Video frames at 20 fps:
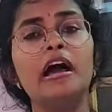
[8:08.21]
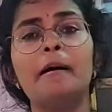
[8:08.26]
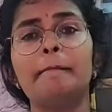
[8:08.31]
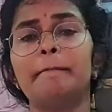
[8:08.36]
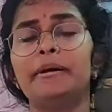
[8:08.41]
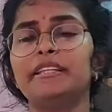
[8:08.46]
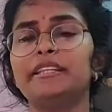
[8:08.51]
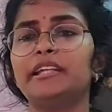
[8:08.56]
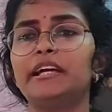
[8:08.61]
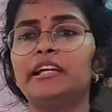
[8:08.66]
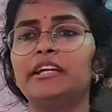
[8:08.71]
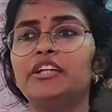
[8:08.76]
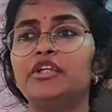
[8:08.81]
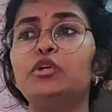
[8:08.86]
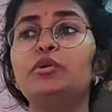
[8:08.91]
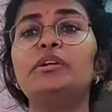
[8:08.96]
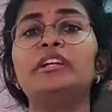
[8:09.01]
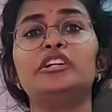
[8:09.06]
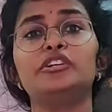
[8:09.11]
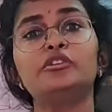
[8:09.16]
but then
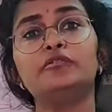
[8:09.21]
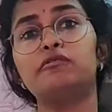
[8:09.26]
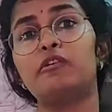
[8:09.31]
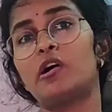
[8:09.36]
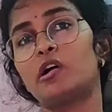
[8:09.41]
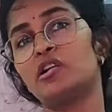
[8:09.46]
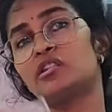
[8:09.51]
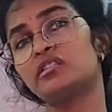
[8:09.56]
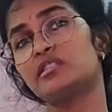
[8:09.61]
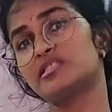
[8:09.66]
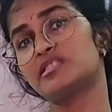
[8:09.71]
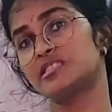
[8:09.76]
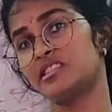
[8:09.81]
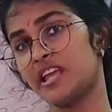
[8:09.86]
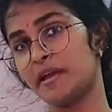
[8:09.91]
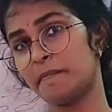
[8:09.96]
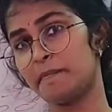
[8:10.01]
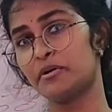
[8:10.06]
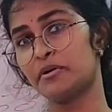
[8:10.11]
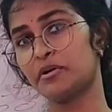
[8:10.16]
you need to follow the
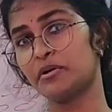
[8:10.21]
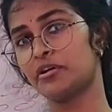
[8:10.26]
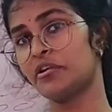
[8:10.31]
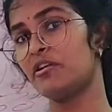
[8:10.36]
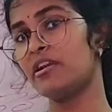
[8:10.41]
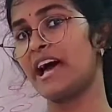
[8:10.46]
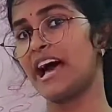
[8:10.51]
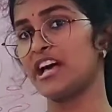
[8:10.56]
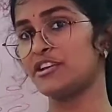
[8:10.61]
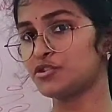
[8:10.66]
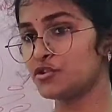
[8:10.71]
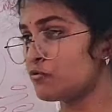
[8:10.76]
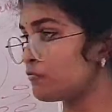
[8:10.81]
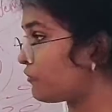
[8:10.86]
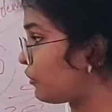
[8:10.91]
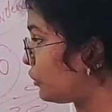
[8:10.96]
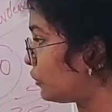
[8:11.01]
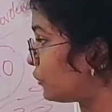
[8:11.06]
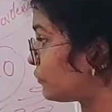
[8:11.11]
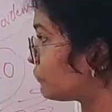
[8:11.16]
same protocol as you
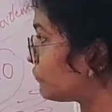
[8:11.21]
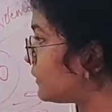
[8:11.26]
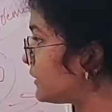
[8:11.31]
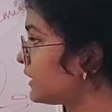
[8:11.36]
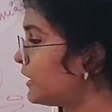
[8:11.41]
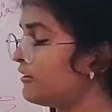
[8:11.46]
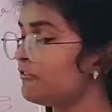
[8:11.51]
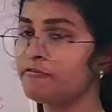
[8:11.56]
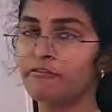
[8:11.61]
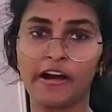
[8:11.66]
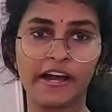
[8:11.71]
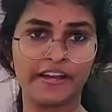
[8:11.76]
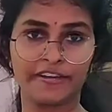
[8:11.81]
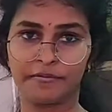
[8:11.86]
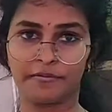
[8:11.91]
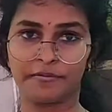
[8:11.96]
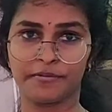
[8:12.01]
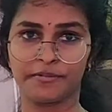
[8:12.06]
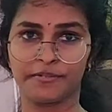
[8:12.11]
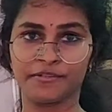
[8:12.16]
followed for a fire
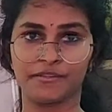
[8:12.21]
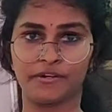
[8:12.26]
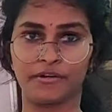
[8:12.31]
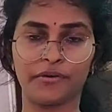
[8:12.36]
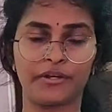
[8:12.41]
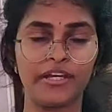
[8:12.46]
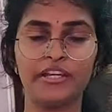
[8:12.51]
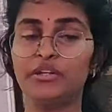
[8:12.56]
burns, okay.